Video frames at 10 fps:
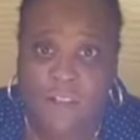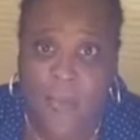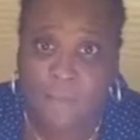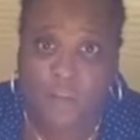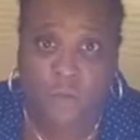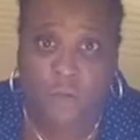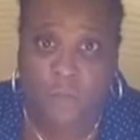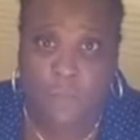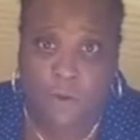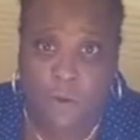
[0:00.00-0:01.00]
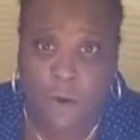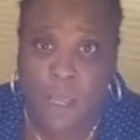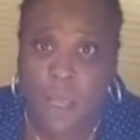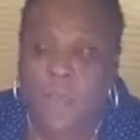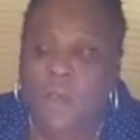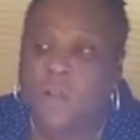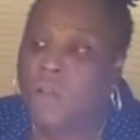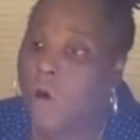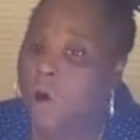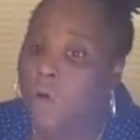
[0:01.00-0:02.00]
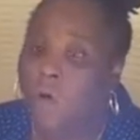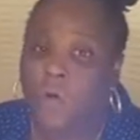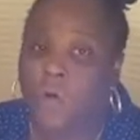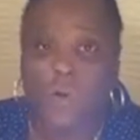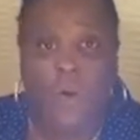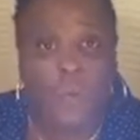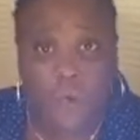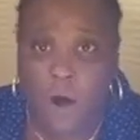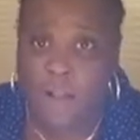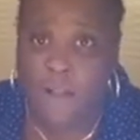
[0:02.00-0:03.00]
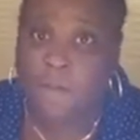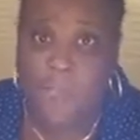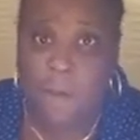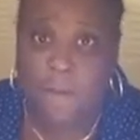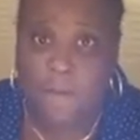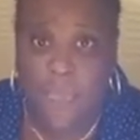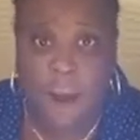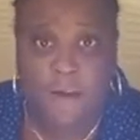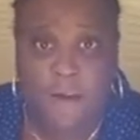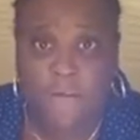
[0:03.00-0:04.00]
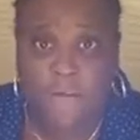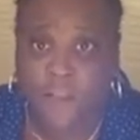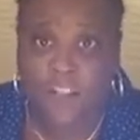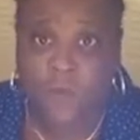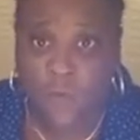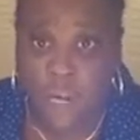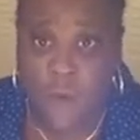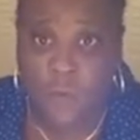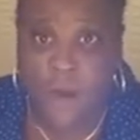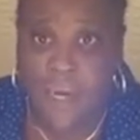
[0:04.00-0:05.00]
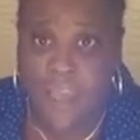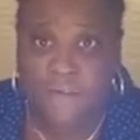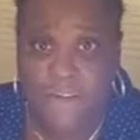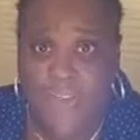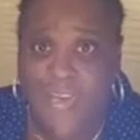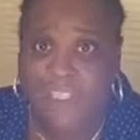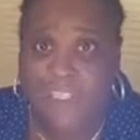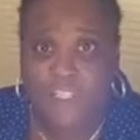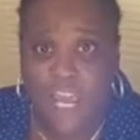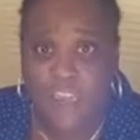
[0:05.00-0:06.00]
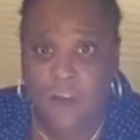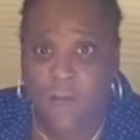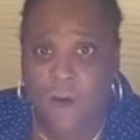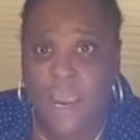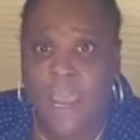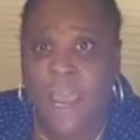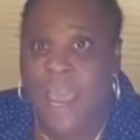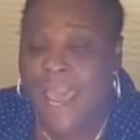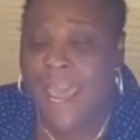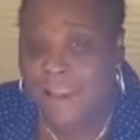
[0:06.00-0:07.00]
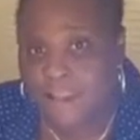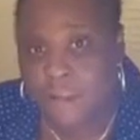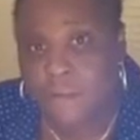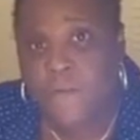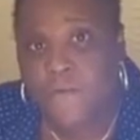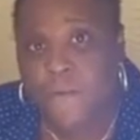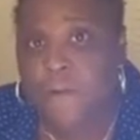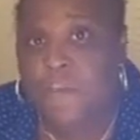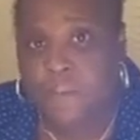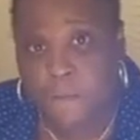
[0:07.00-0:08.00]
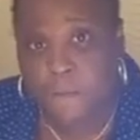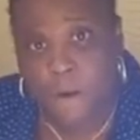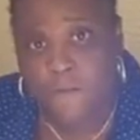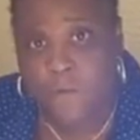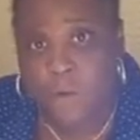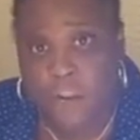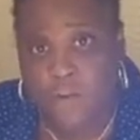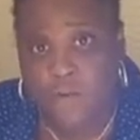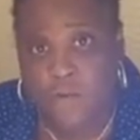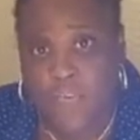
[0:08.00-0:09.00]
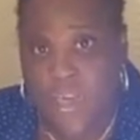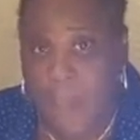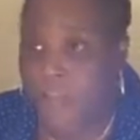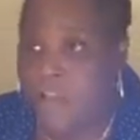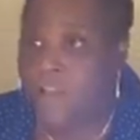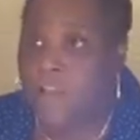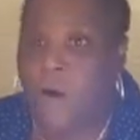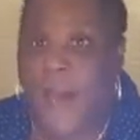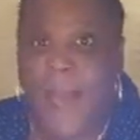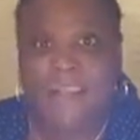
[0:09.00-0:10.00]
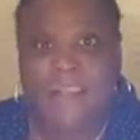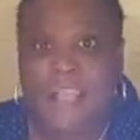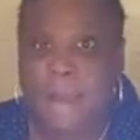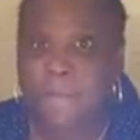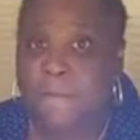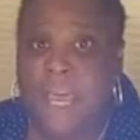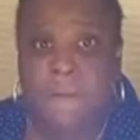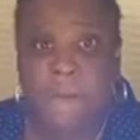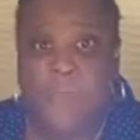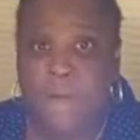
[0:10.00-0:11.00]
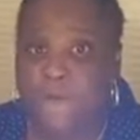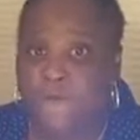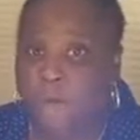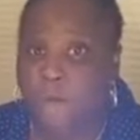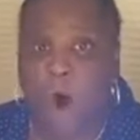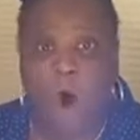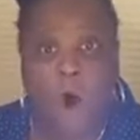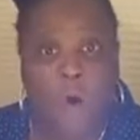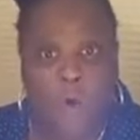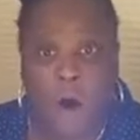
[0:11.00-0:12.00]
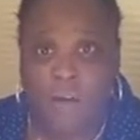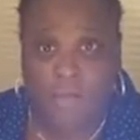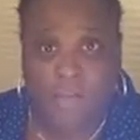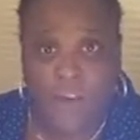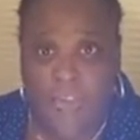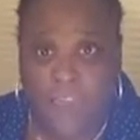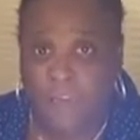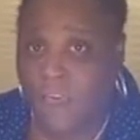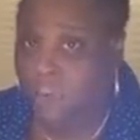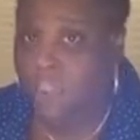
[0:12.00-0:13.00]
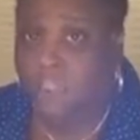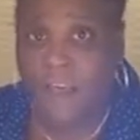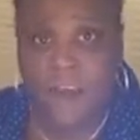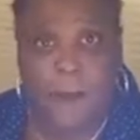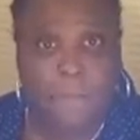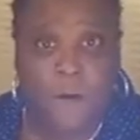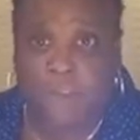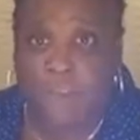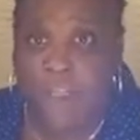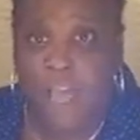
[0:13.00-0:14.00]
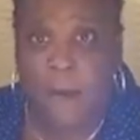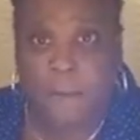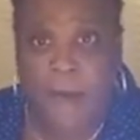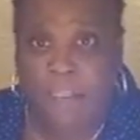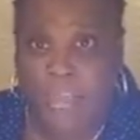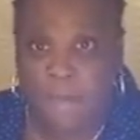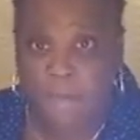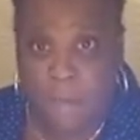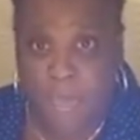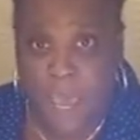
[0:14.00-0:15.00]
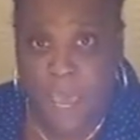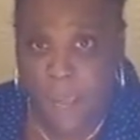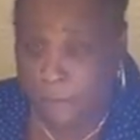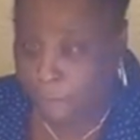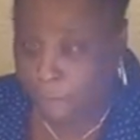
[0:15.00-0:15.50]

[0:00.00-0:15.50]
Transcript: the time that you was born. So you want to be prepared for that 21-day fast in January. And December 1st is a perfect way to do that. So I see many people from all walks of life, just like I posted a thing about David Banner.